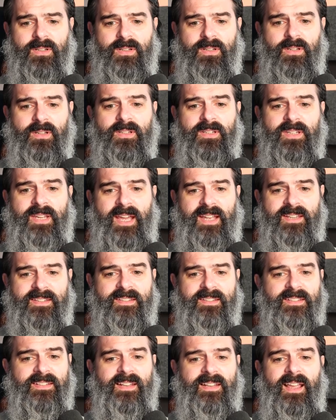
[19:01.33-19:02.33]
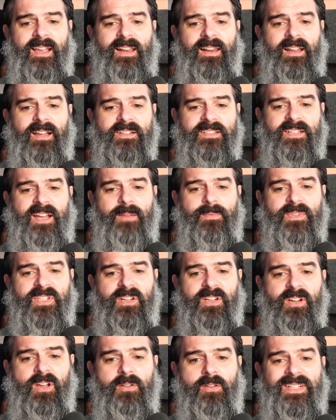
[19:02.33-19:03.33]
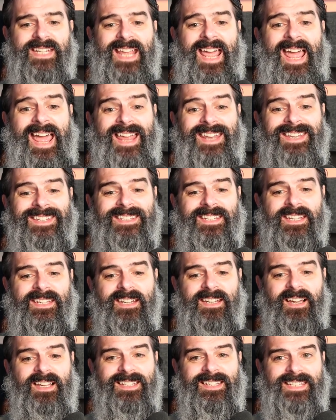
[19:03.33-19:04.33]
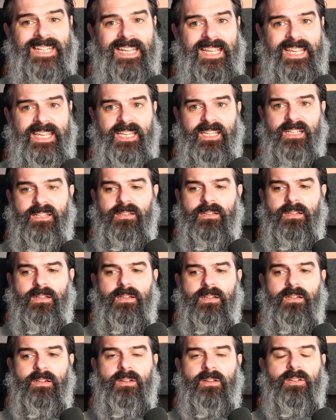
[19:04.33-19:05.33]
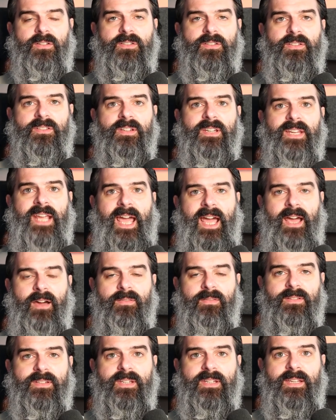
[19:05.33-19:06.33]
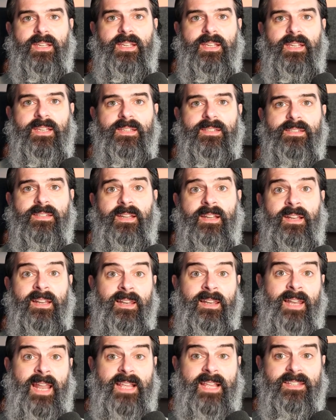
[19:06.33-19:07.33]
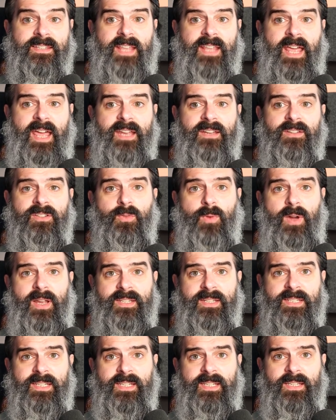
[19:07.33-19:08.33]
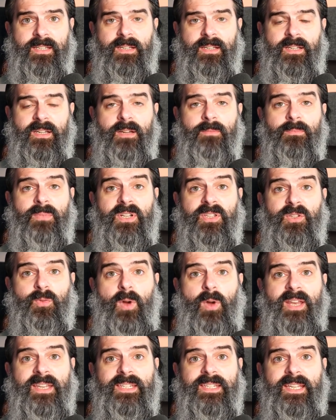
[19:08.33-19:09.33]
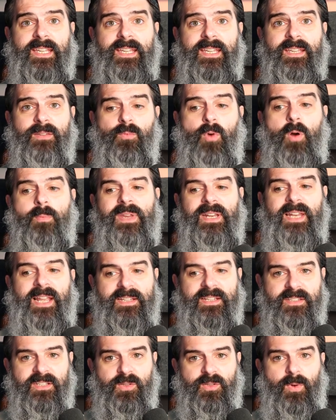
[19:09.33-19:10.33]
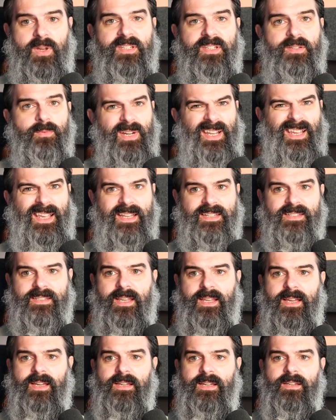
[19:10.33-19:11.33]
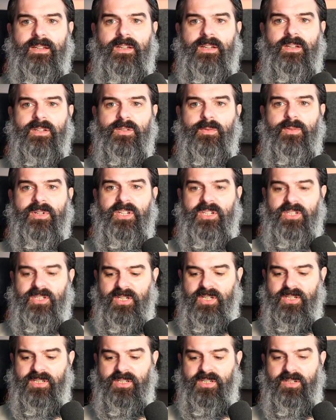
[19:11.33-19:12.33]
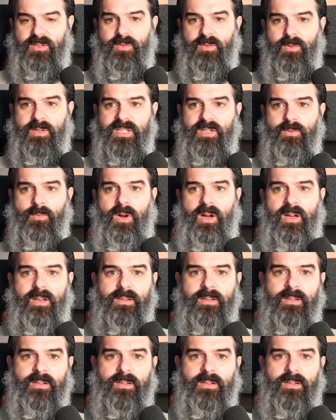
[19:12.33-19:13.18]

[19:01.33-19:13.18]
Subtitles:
Yes, like last time, it's going to go 10 to 19, because count is less than 20, but 20 won't be less than 20 when it gets there. So we need to change that to 21.